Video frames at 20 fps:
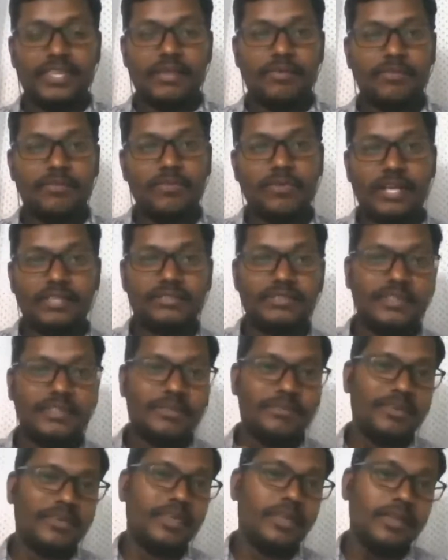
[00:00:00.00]
When you ask
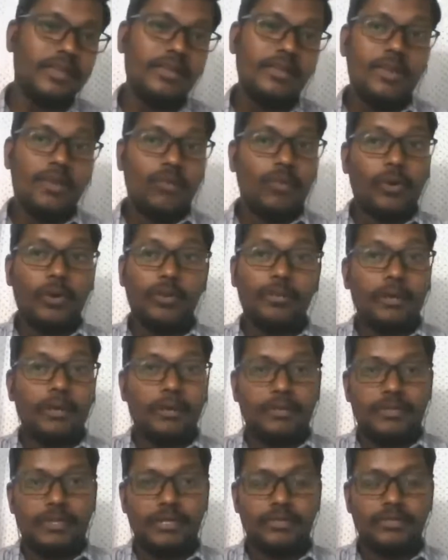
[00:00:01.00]
them, okay, what might
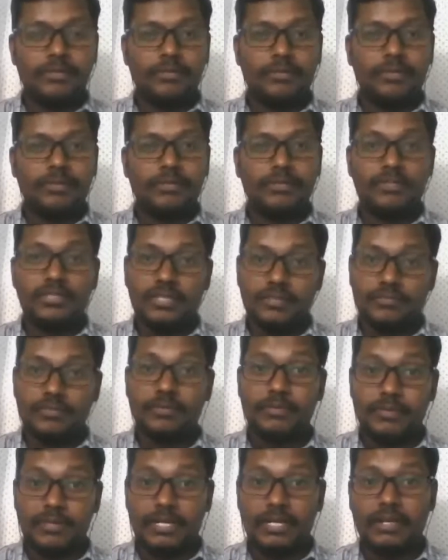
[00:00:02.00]
be the reason for that, she
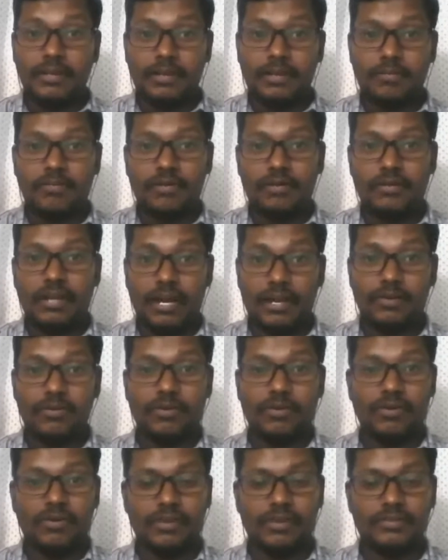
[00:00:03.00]
would be telling about her
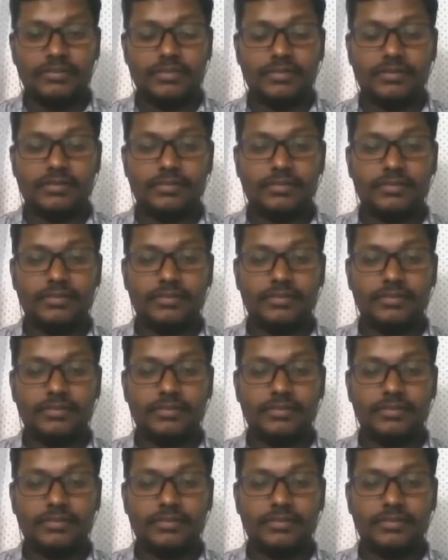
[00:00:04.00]
own reason.